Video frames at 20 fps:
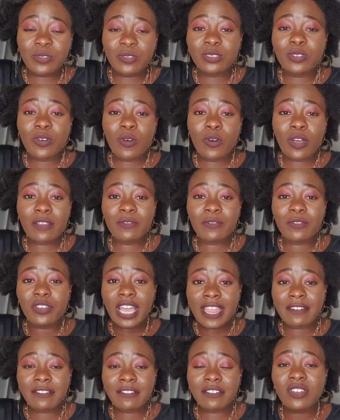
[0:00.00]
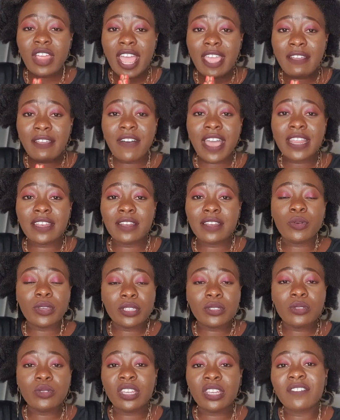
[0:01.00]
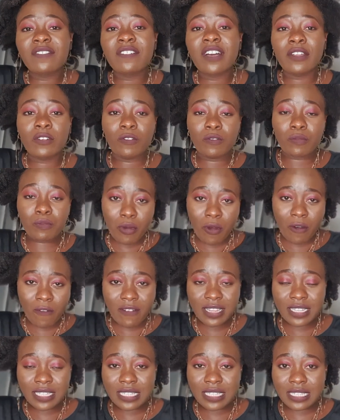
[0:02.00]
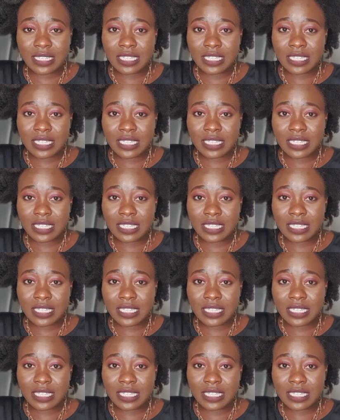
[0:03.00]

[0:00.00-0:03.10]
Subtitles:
So if you can try find a way to live out of poverty